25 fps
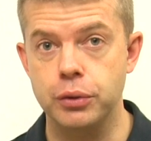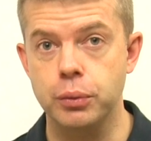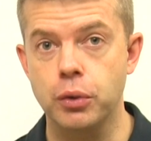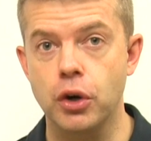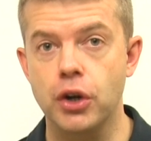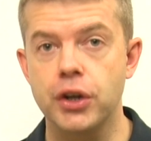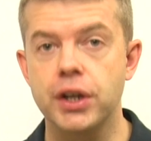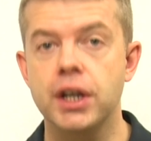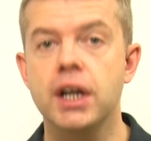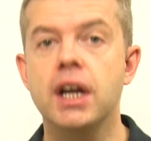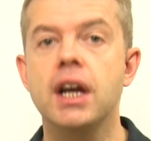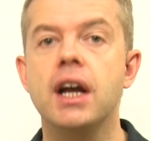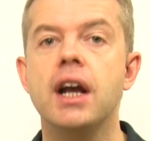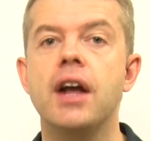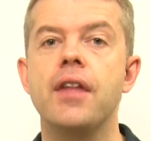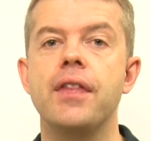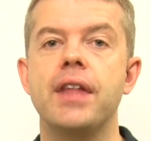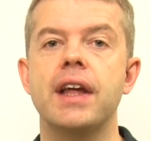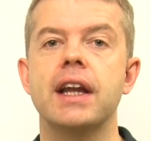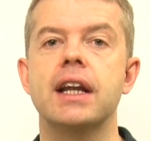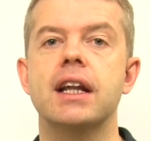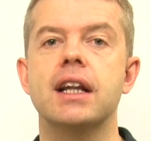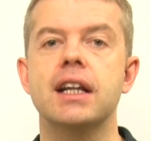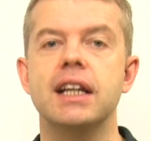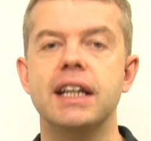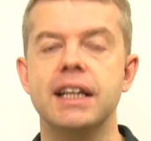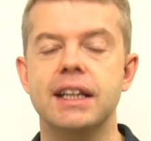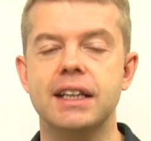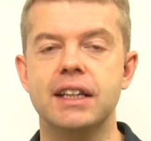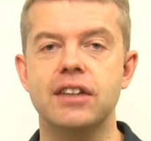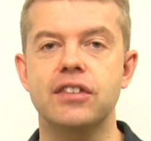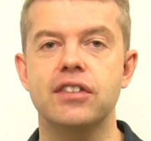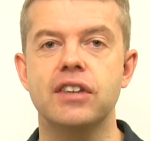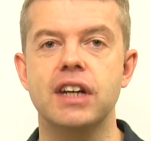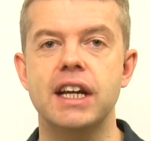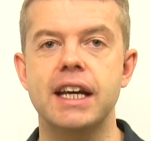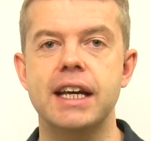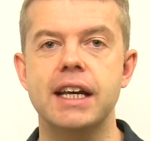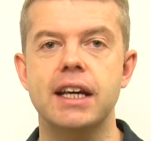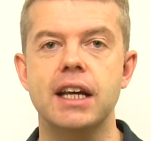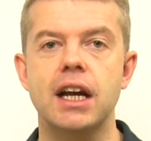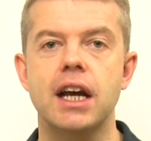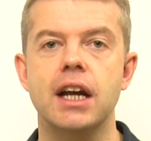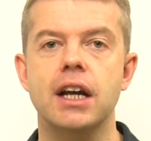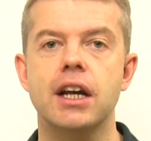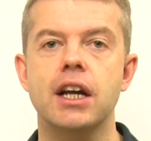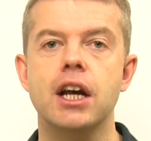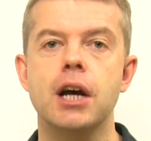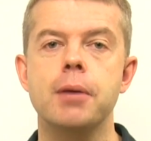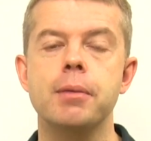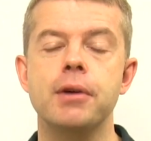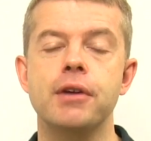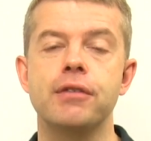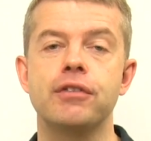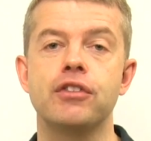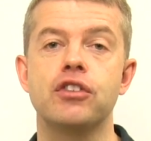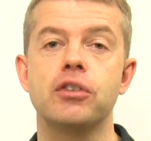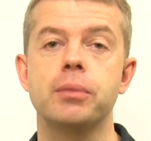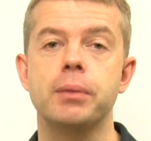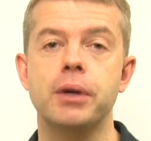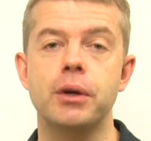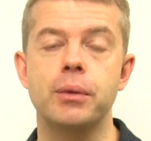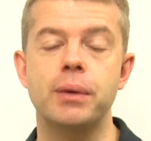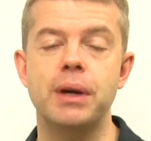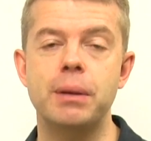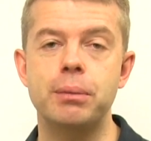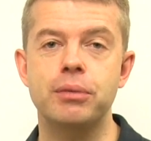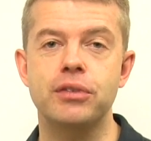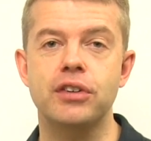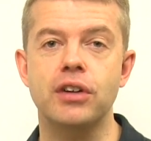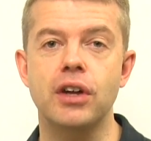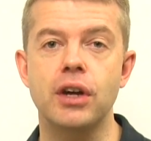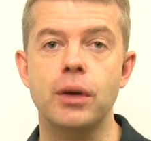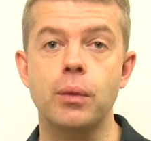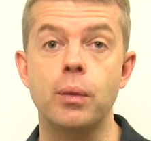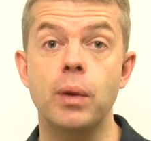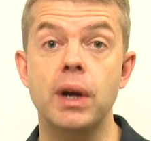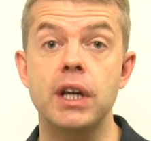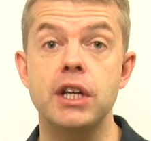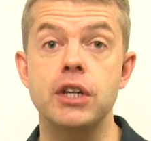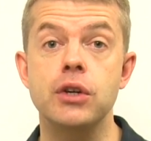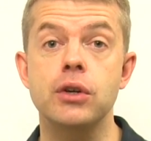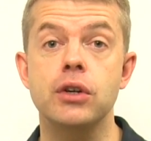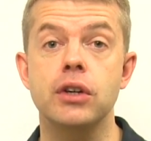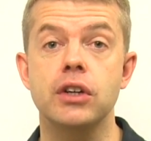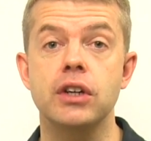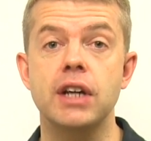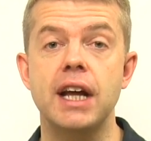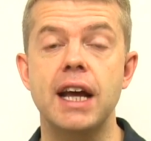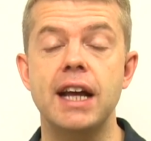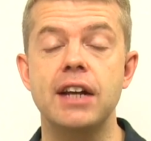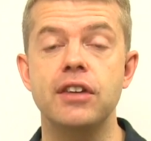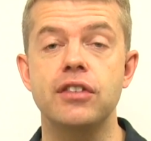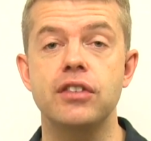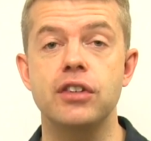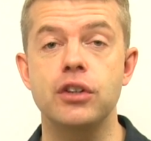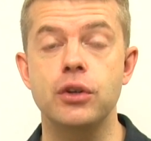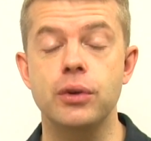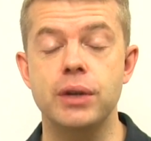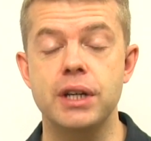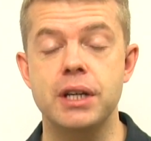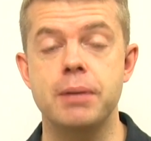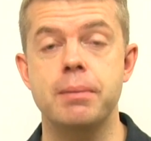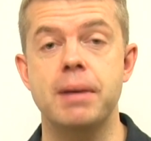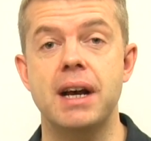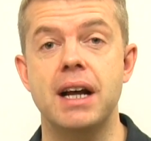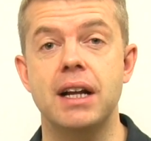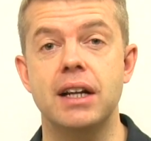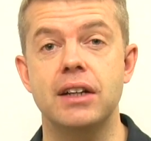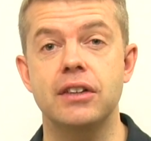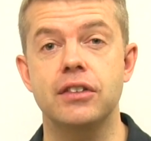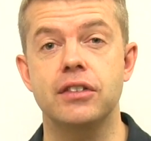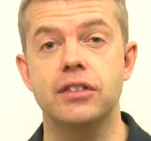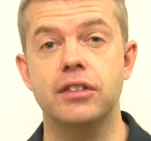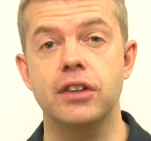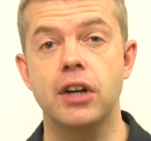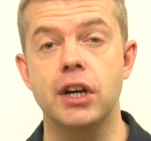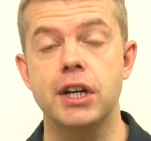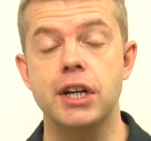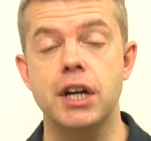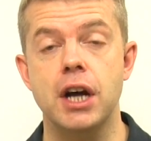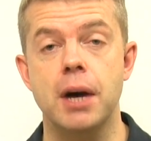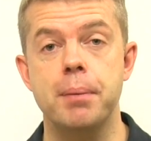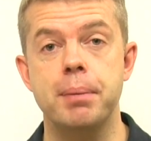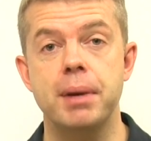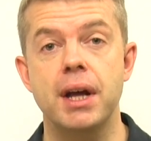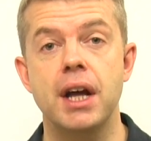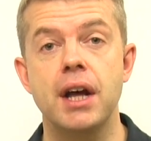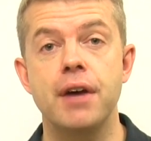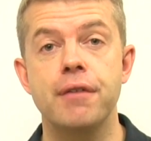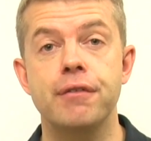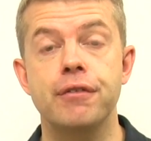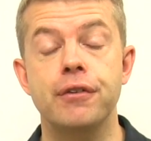you want, then click this link and come over to my website where you can enter your email and sign up